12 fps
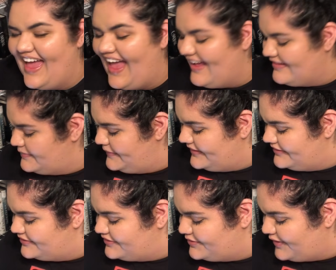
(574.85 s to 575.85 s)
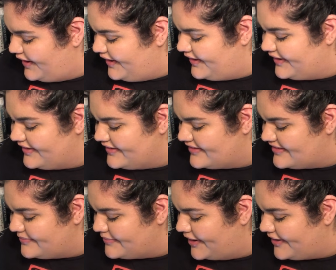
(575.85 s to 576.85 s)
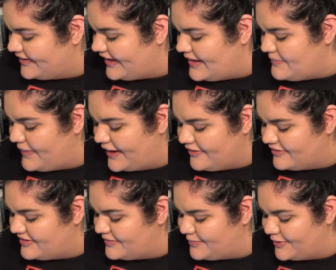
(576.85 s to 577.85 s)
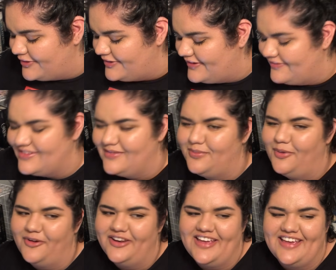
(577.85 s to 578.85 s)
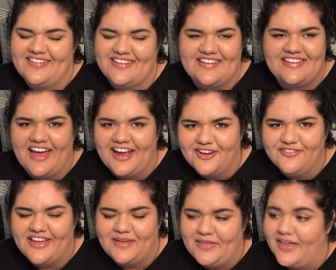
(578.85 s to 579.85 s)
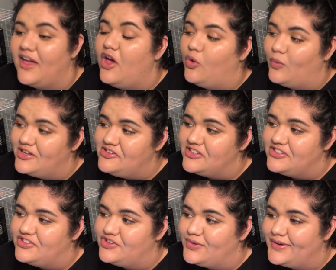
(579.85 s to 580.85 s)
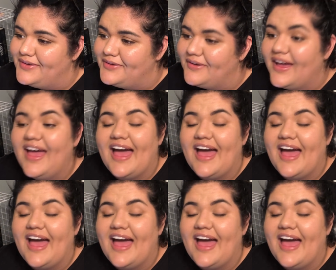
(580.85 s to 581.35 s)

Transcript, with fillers: Aspen is strong, smart, and bears the burden of supporting his entire family, which is true.